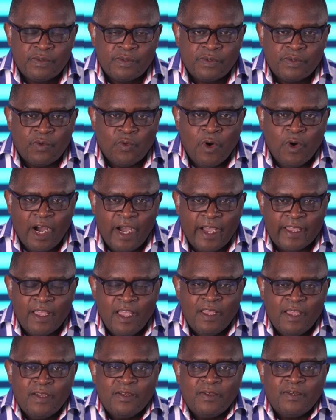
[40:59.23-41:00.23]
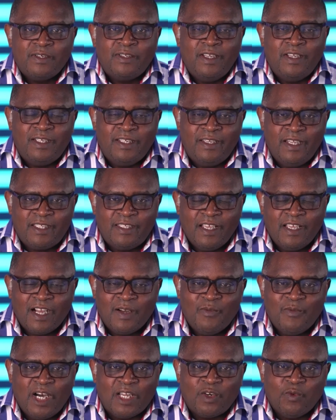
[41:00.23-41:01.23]
Why did this young
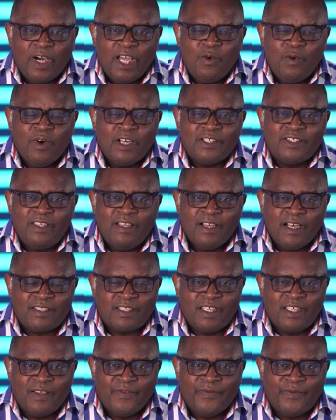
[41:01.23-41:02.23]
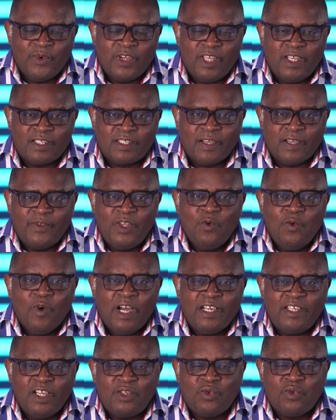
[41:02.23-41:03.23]
man, why was he asking for his stuff? He
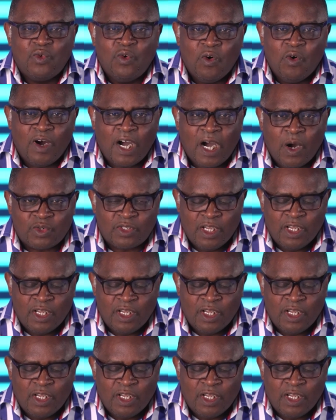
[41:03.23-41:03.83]
wanted to go out